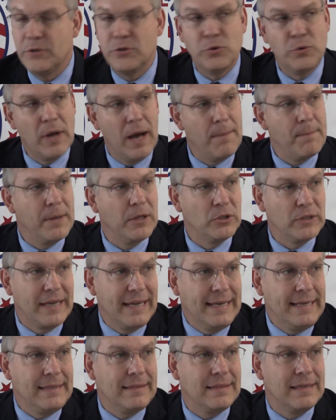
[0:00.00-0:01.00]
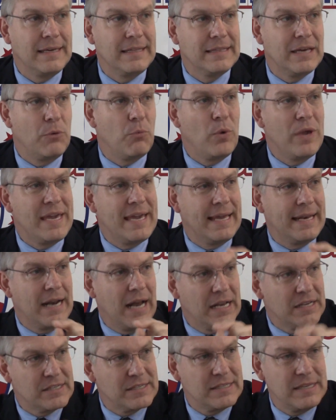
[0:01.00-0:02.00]
do not build anything that we
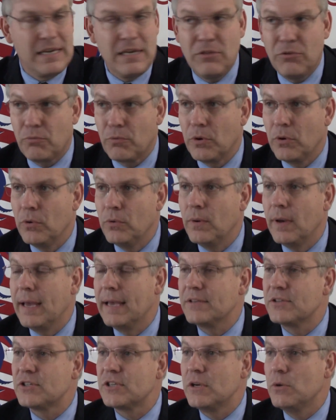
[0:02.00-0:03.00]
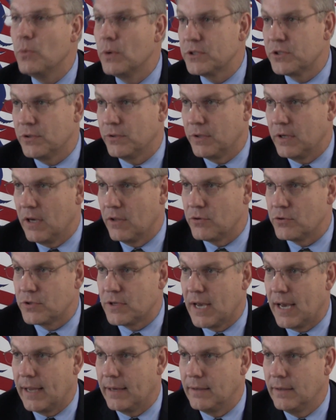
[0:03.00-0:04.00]
cannot see through and see what's on the other
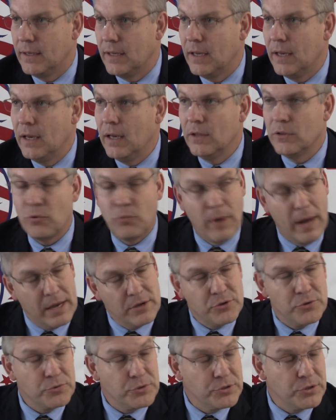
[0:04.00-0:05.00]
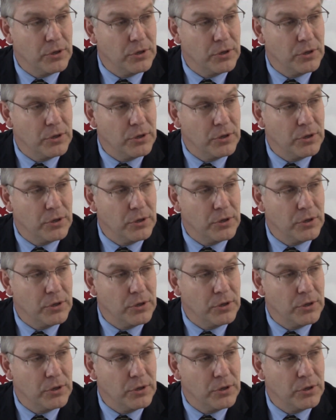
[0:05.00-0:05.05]
side. The ranchers